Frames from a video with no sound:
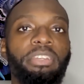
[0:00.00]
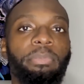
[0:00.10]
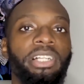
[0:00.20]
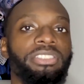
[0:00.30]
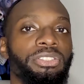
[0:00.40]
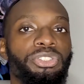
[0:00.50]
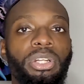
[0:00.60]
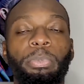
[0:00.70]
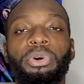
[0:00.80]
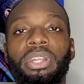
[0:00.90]
your muscle to
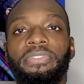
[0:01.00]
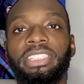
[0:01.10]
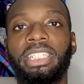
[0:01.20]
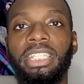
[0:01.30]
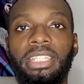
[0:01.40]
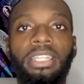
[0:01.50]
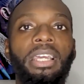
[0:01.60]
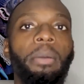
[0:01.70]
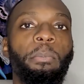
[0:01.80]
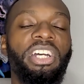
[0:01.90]
the point of fatigue
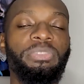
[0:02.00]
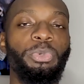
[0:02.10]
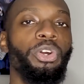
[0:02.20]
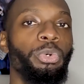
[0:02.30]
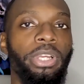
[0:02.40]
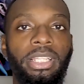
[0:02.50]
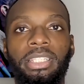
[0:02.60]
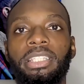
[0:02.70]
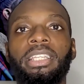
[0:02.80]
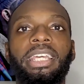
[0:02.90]
much more quickly.